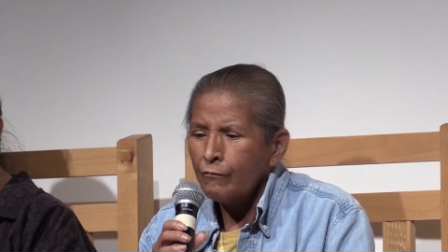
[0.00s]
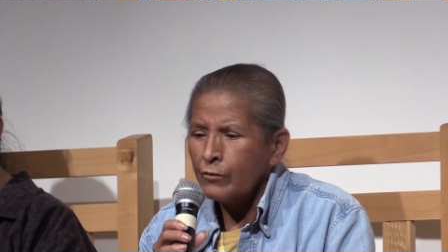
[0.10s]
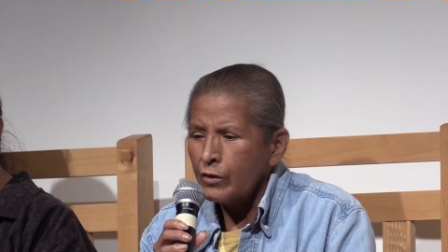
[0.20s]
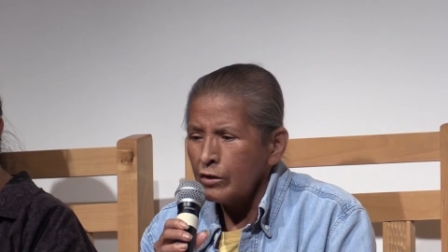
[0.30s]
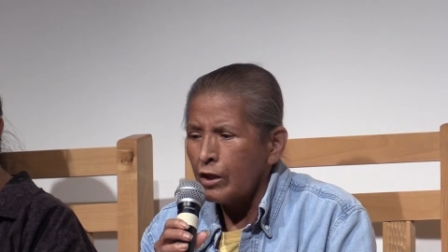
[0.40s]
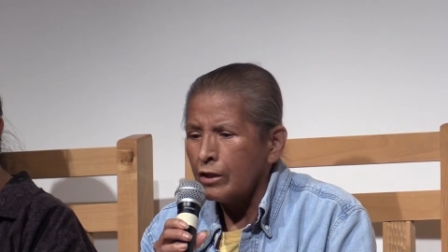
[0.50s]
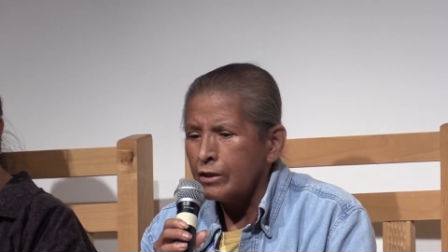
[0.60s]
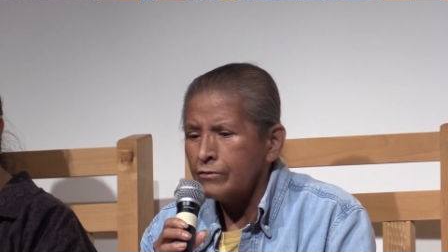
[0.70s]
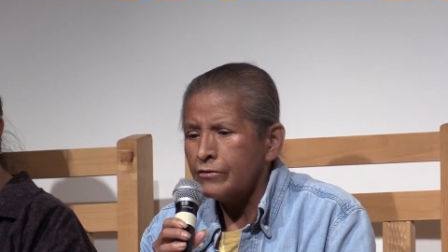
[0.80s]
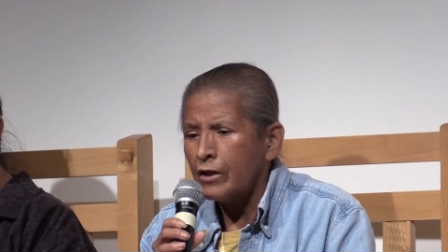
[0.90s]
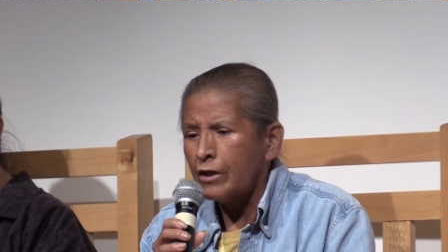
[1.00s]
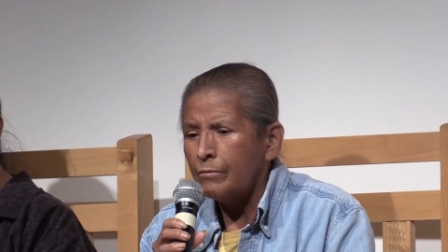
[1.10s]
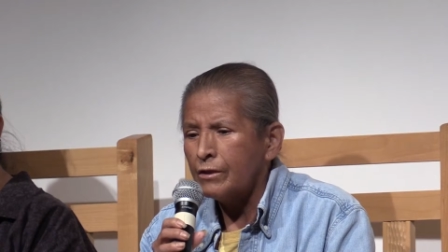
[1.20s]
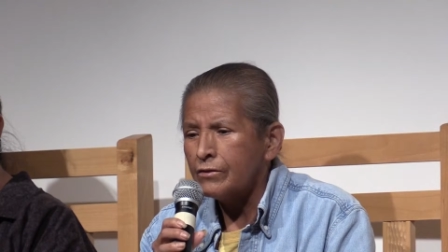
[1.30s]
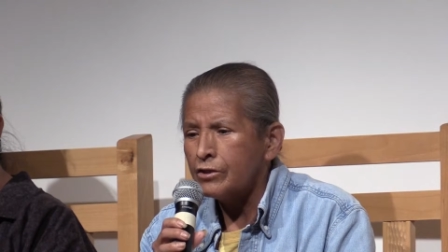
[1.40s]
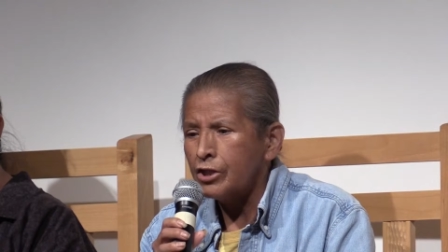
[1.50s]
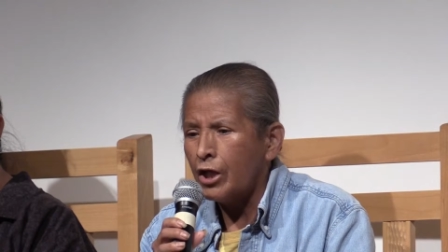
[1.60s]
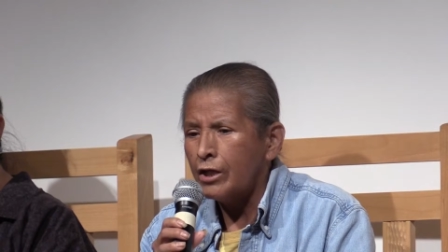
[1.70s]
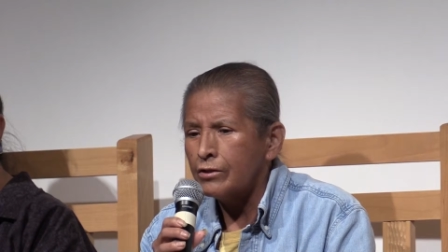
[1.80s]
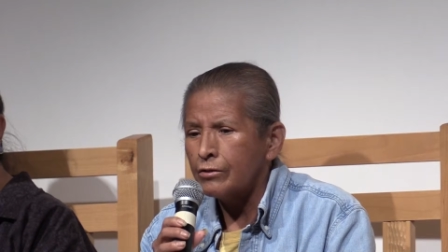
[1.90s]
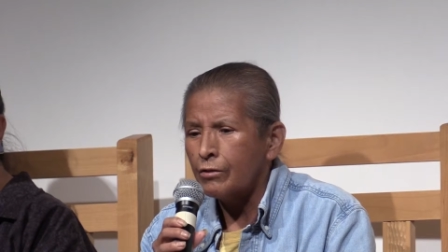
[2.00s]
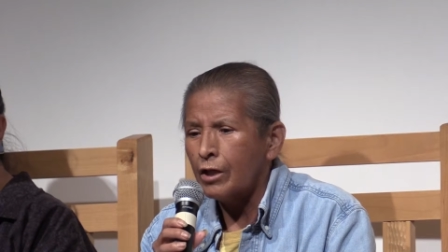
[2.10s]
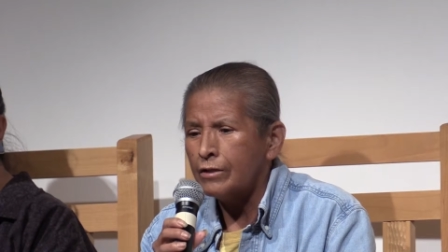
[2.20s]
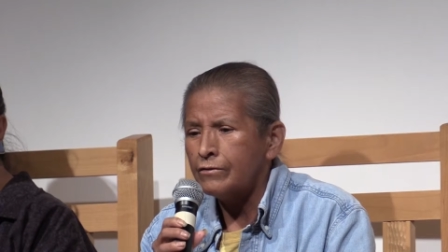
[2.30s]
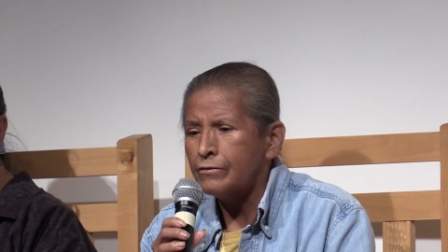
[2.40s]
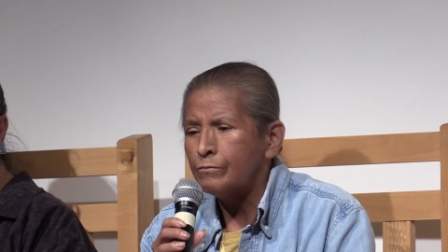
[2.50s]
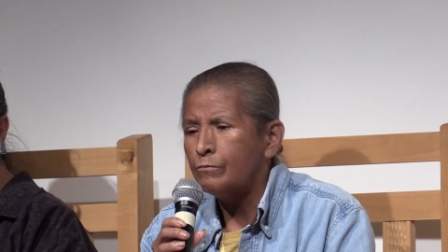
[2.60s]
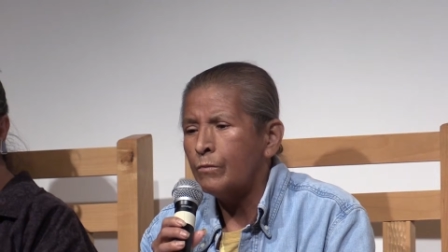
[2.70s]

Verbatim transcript: for the longest time as a child across